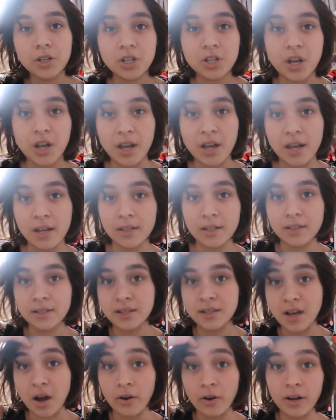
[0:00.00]
She
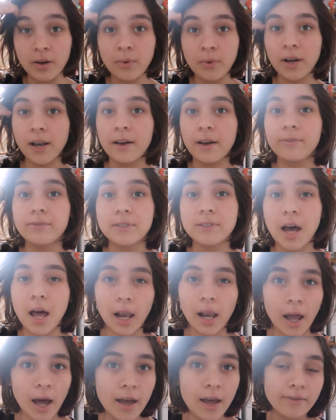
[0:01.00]
is the only one left
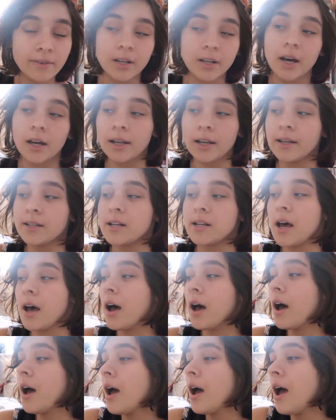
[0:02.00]
alive in her
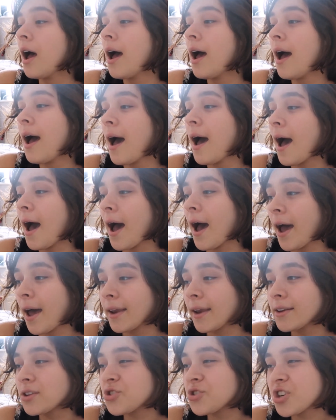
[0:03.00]
litter,
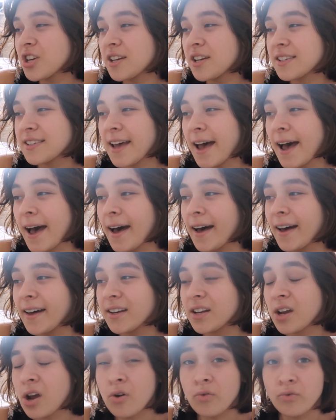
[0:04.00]
and she has
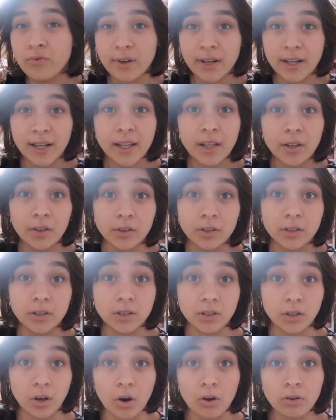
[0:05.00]
had a really
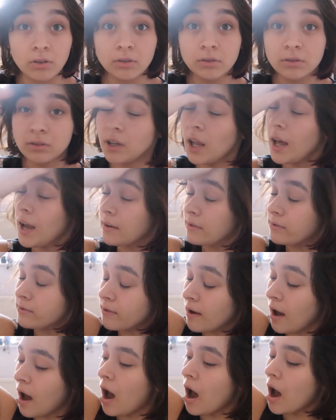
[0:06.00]
good long
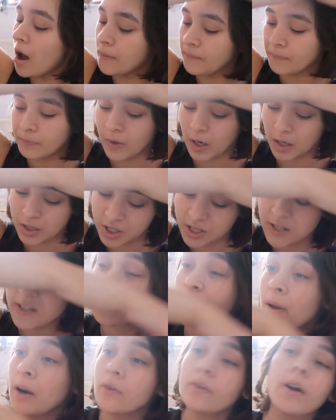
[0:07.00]
life. She
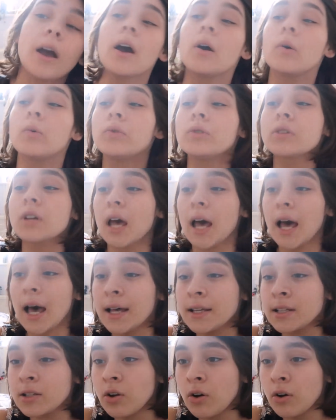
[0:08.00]
has been around
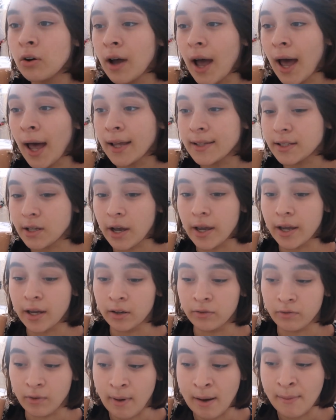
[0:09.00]
as long as I
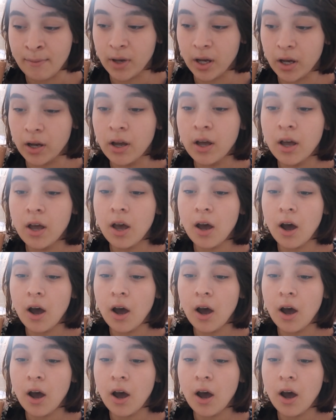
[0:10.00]
can remember.